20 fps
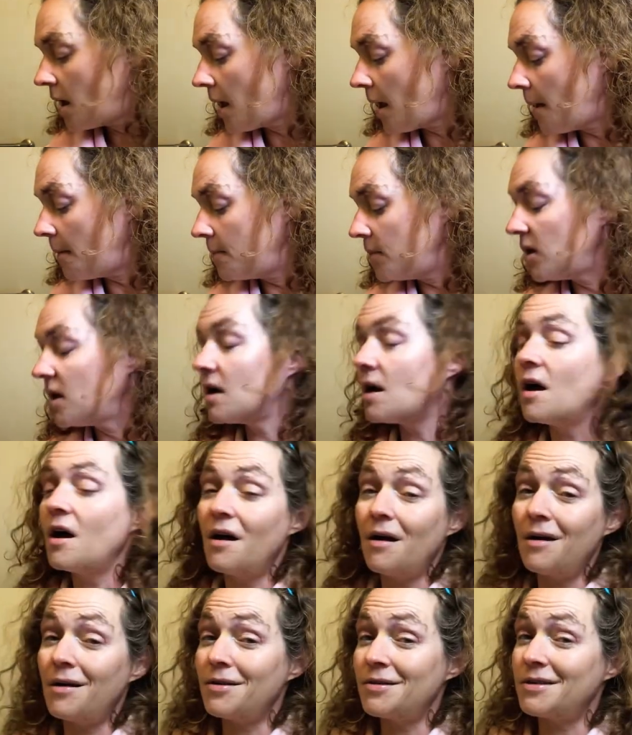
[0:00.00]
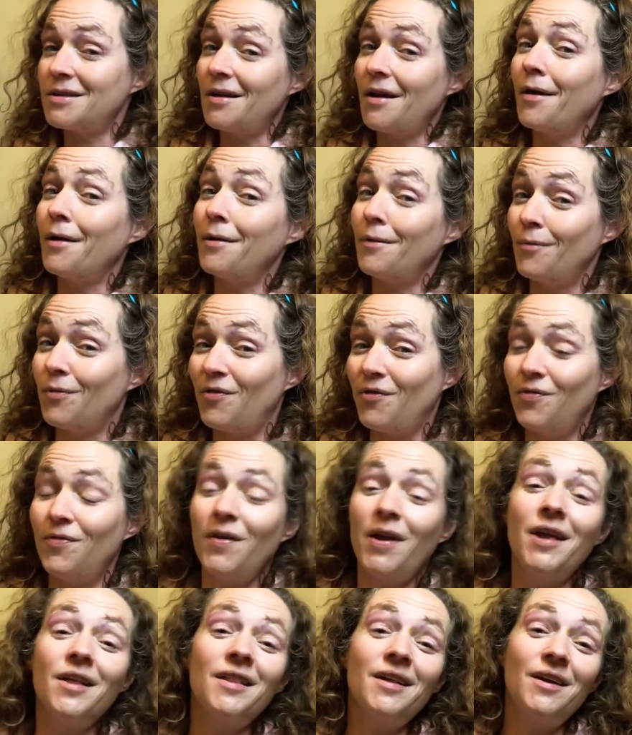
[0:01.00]
And because I am
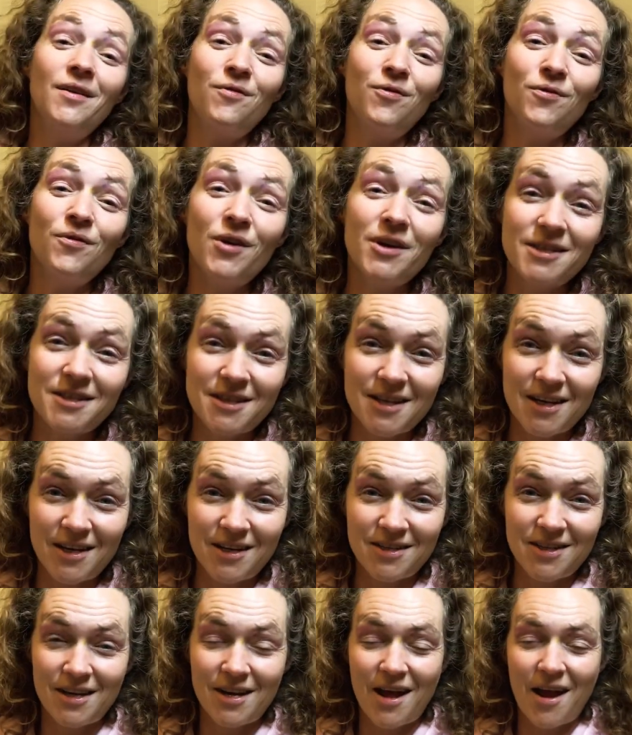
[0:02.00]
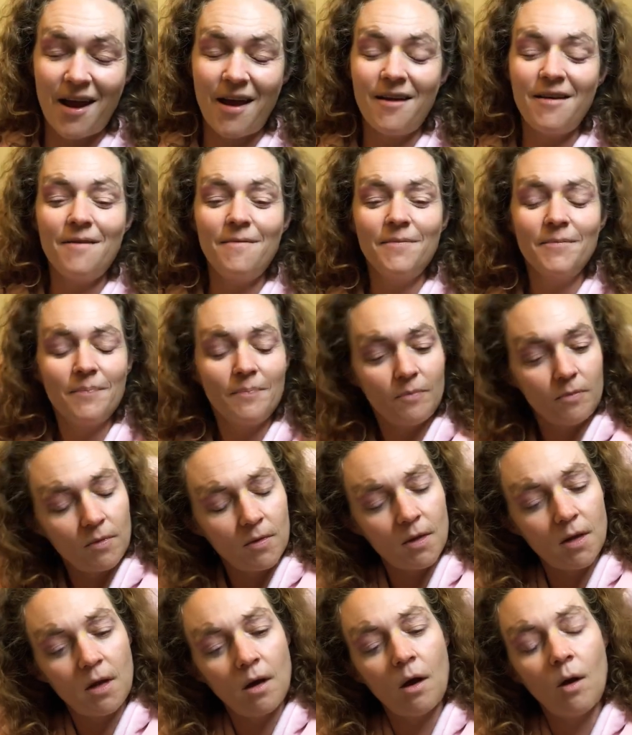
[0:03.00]
feeling frisky today,
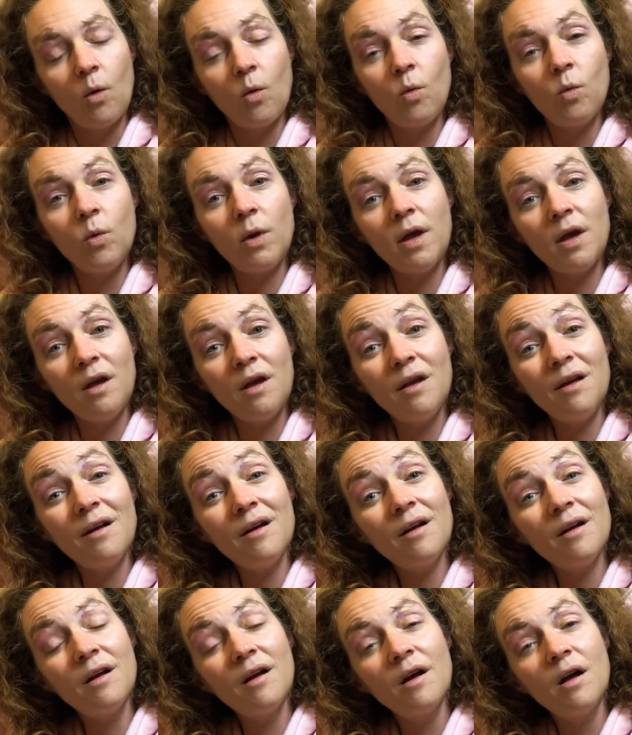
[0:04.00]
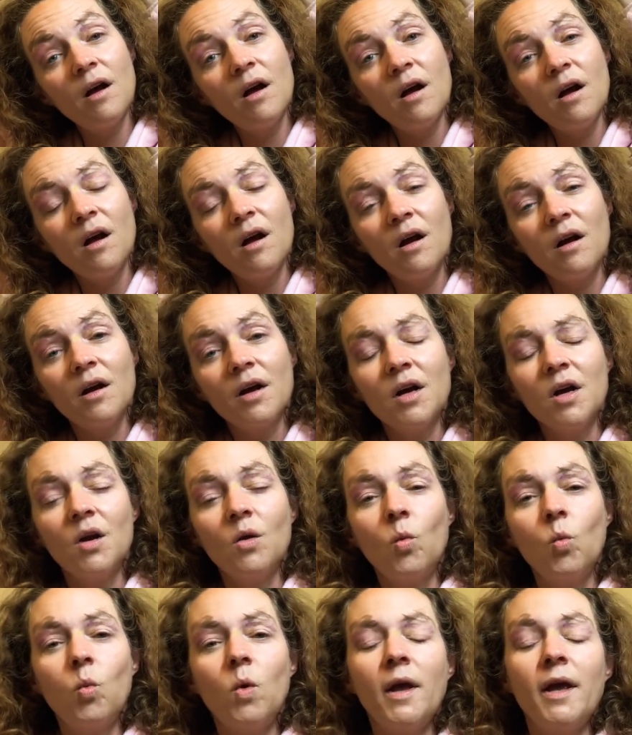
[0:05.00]
we are
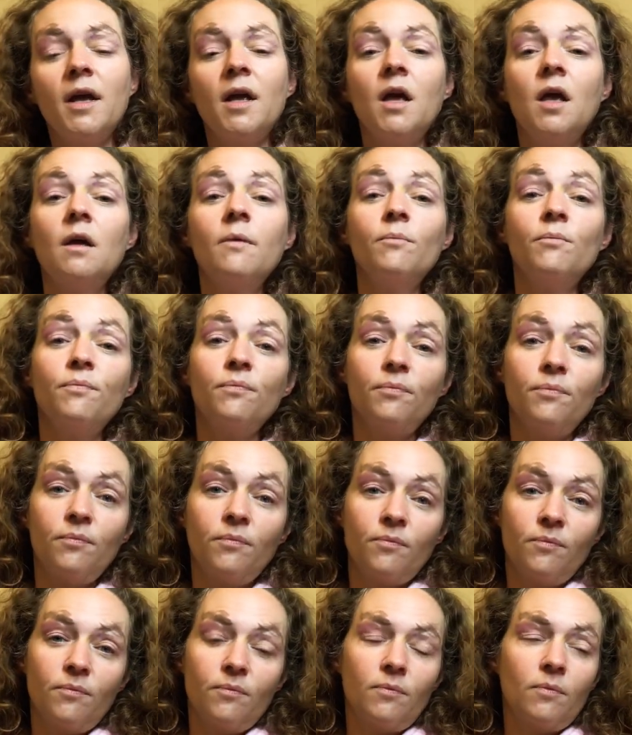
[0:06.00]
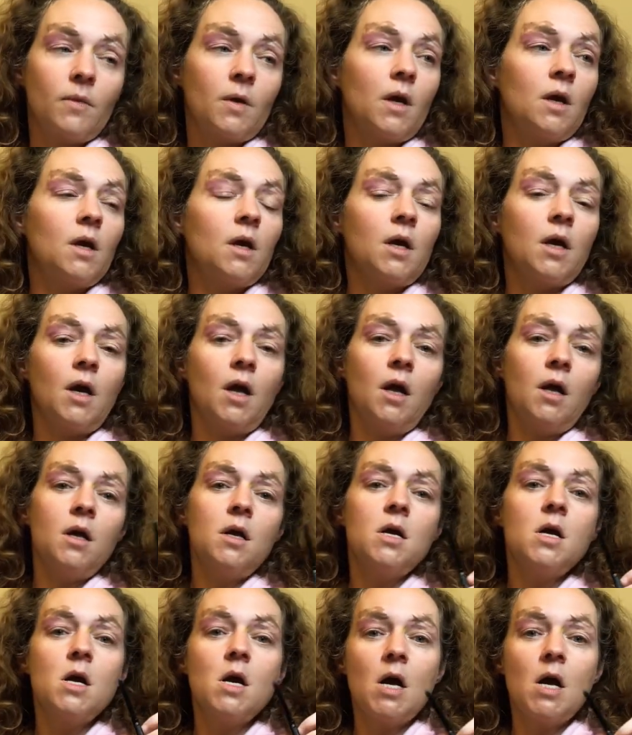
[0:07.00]
gonna wing it, okay?